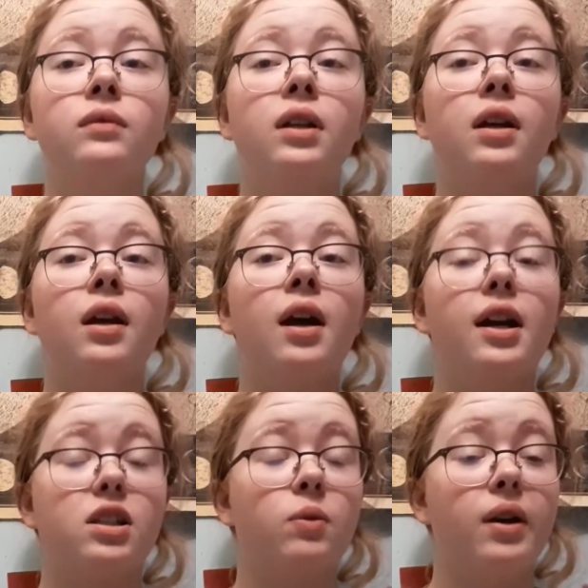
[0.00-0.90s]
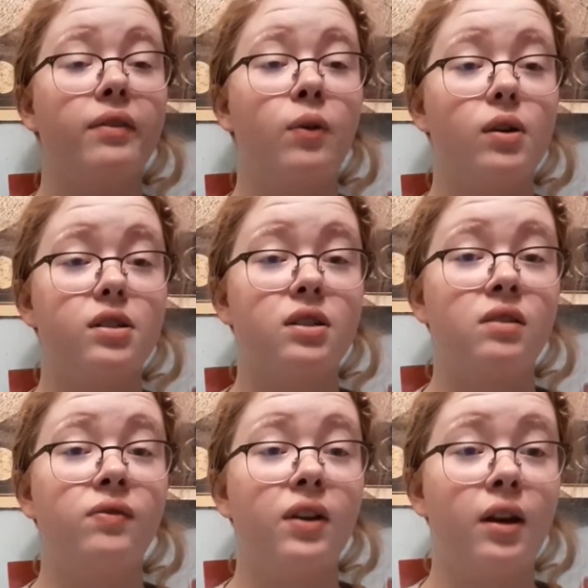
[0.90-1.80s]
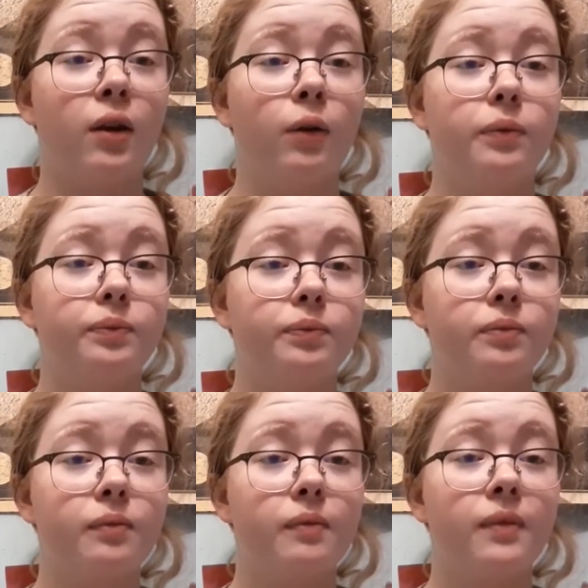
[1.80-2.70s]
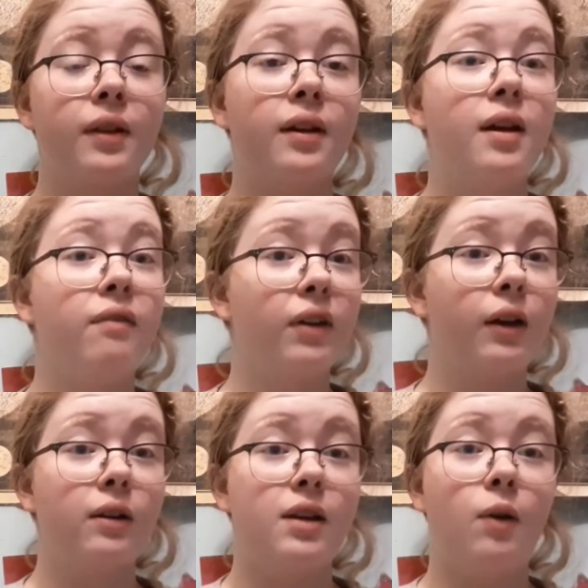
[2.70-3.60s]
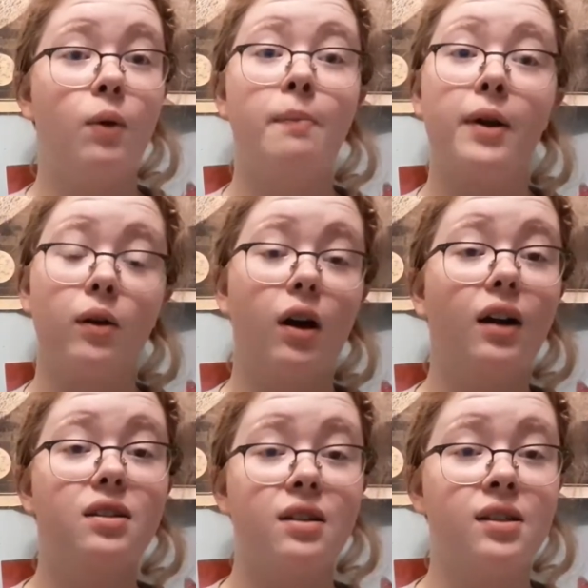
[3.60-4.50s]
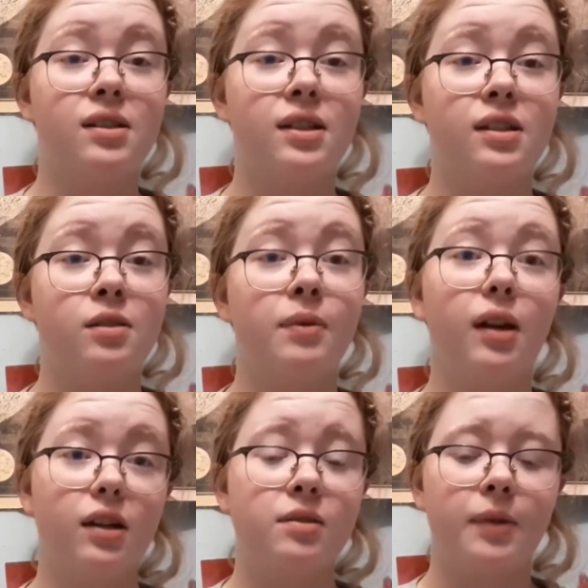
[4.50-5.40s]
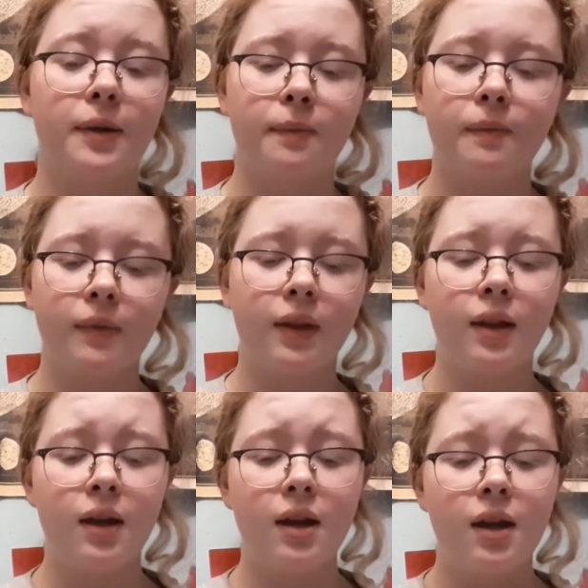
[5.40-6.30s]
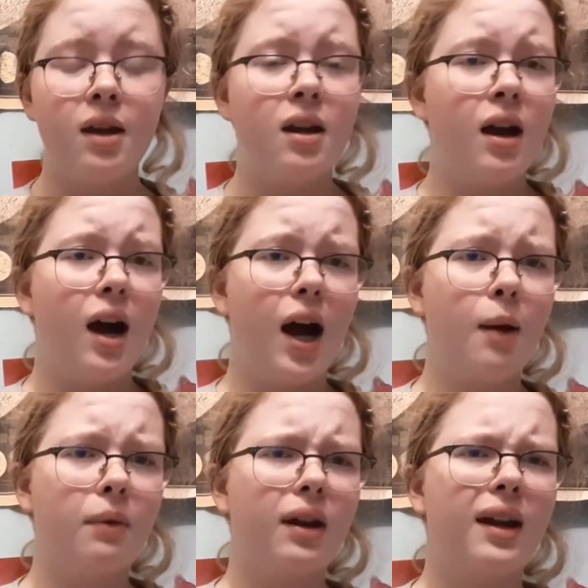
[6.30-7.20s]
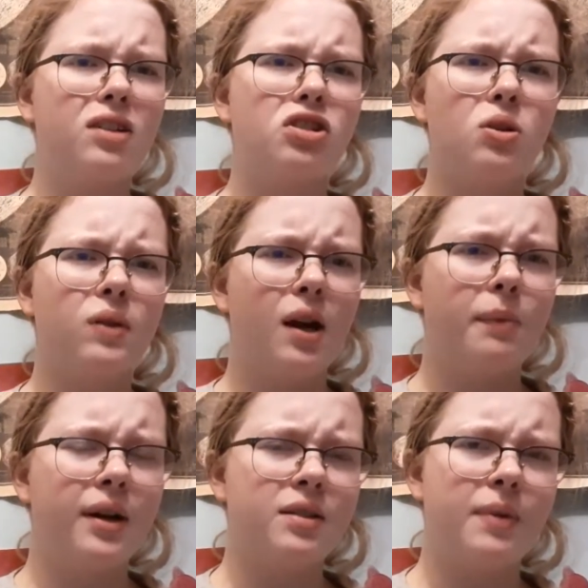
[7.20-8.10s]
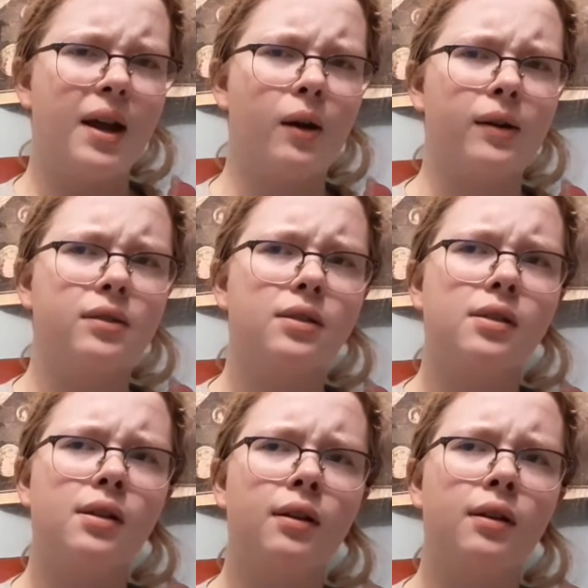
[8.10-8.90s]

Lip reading: I swear if he watches this video, figures out what male continence is because of me, I'm gonna get chewed out by his parents.